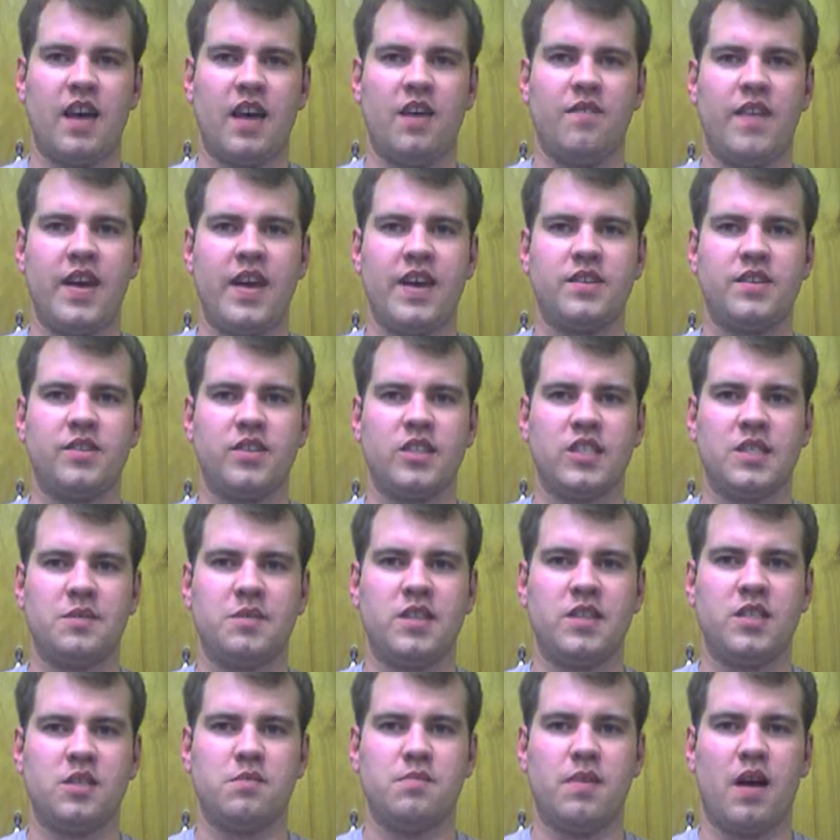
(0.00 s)
Evangelism
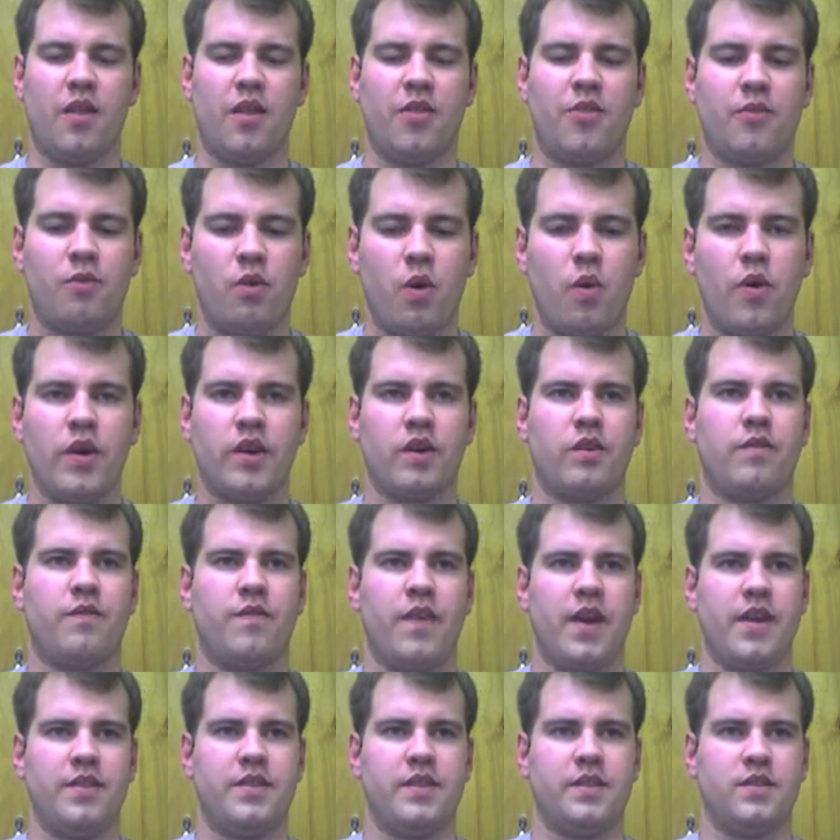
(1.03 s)
isn't about throwing your
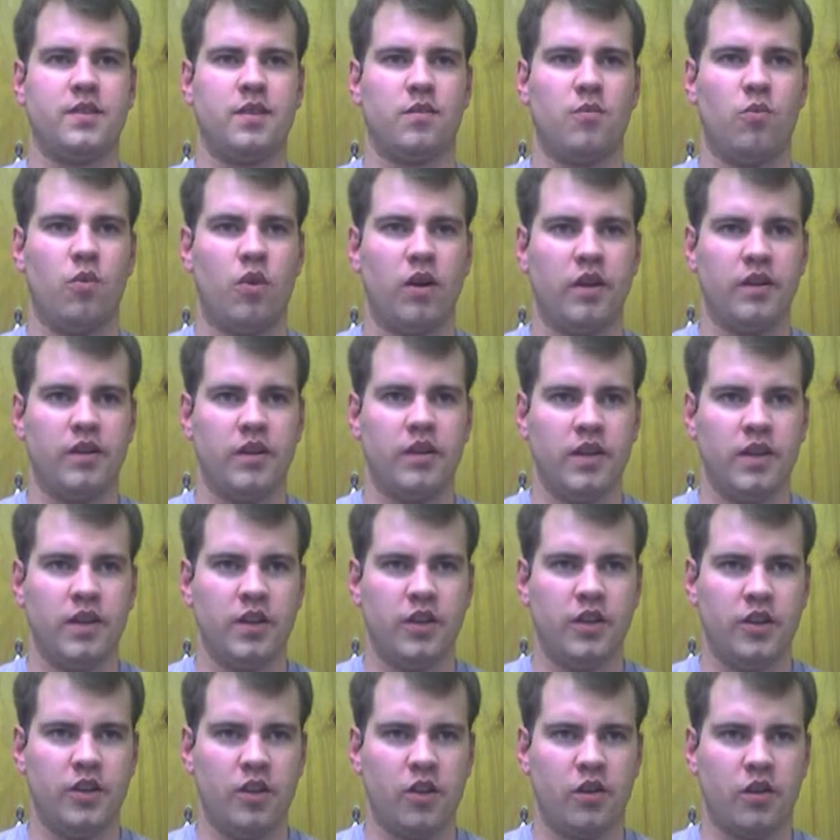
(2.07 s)
faith at someone,
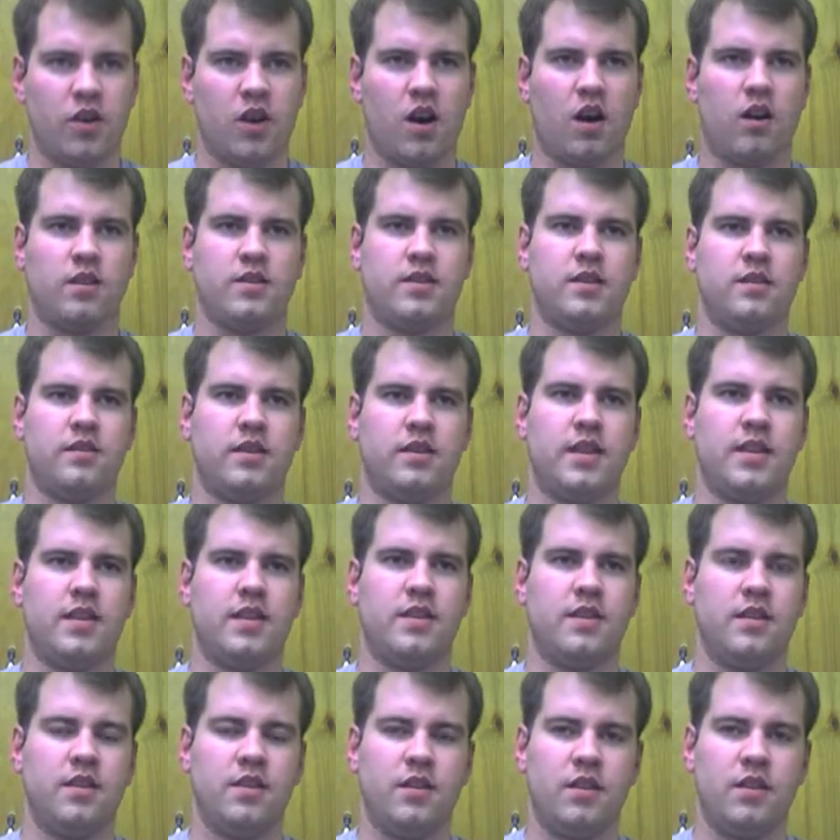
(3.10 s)
constantly,
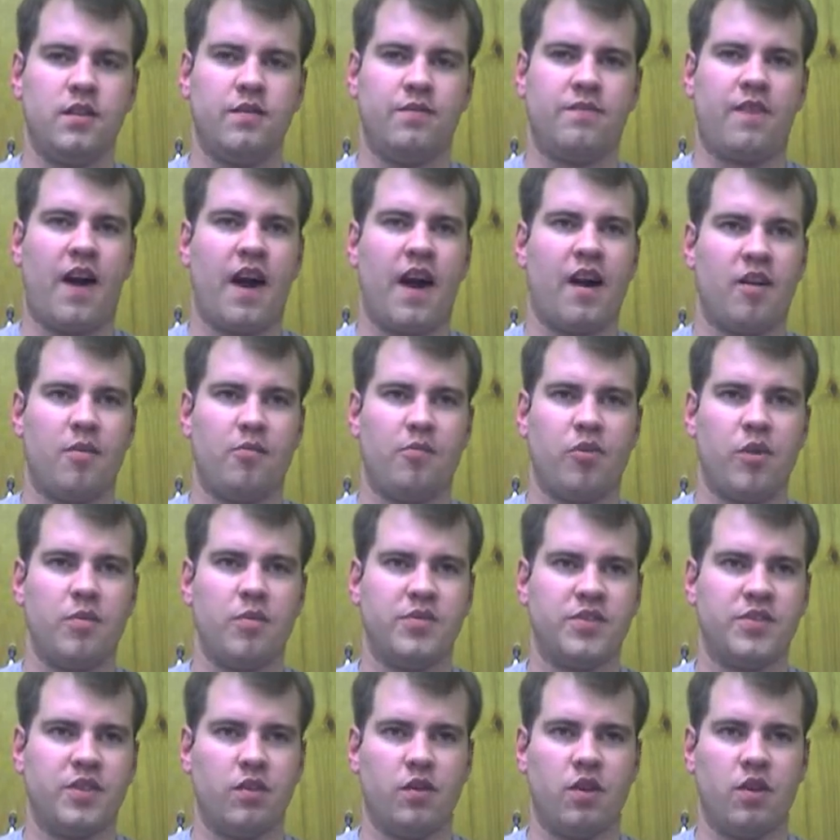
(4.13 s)
and fire and
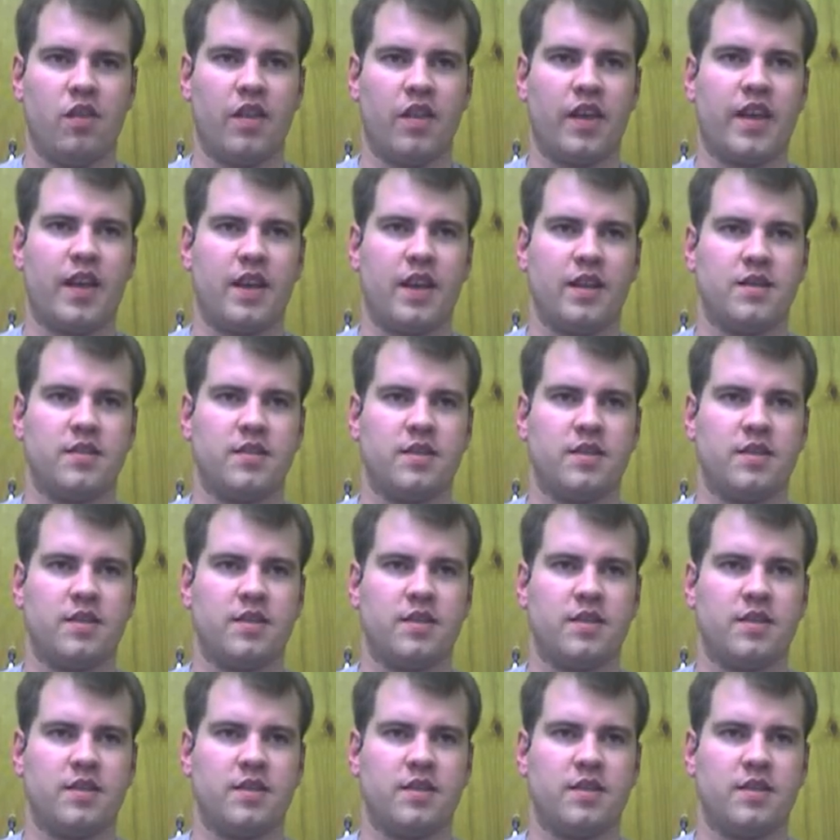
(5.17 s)
brimstone, all that kind of